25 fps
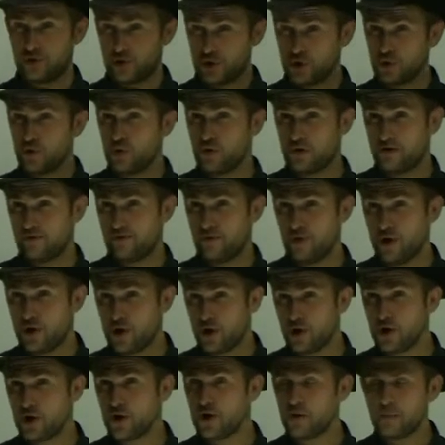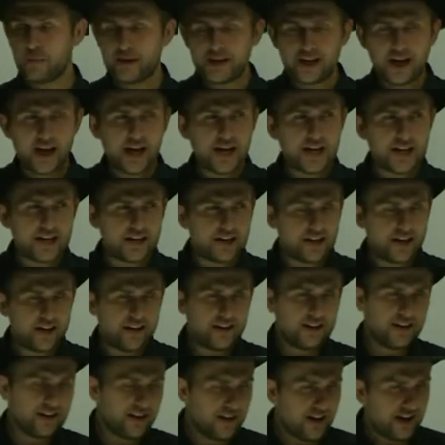on, for sure, for her, but
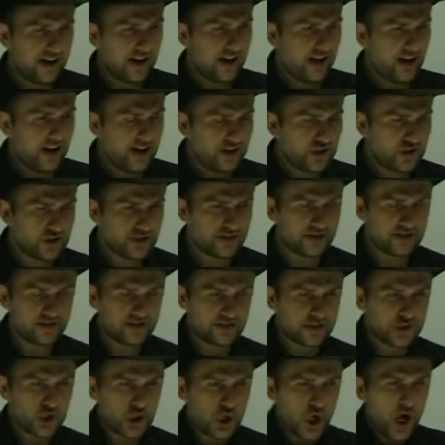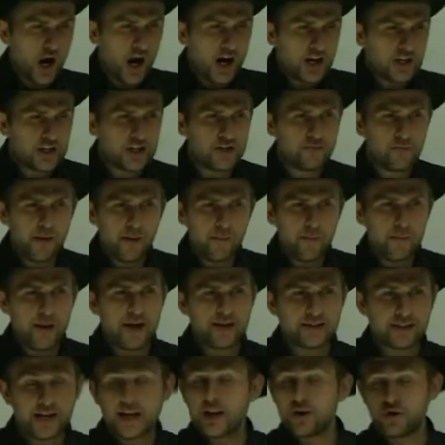I just
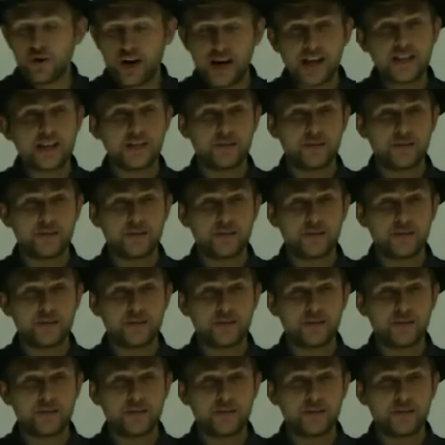did my best.